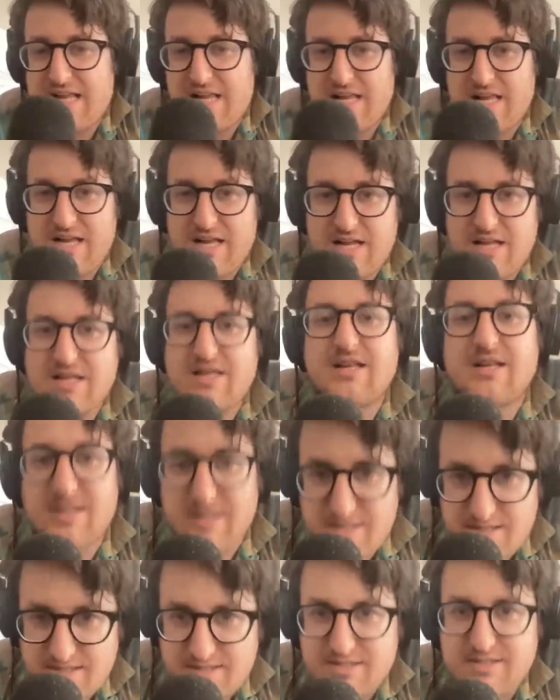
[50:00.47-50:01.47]
the the
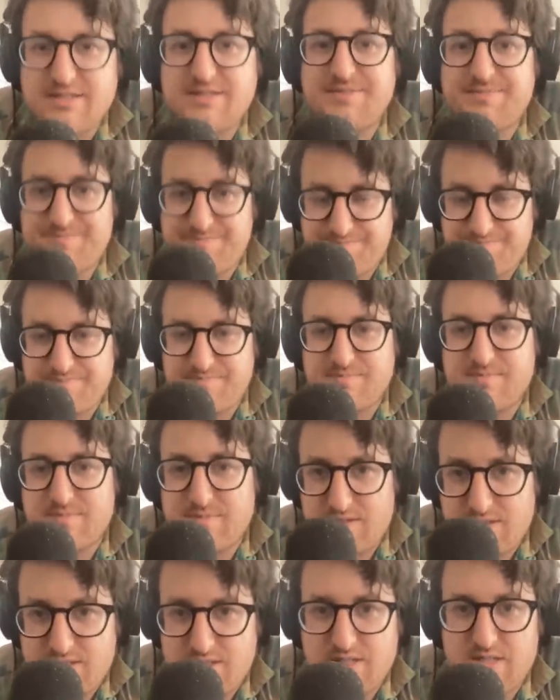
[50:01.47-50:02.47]
working class of the third
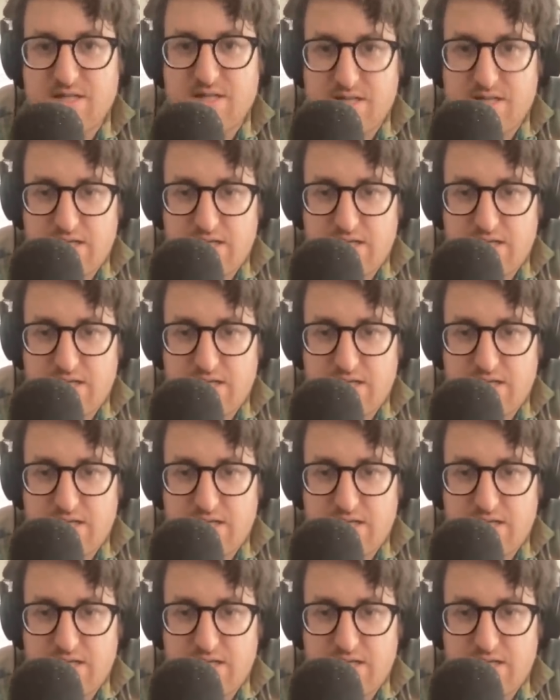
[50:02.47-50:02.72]
world.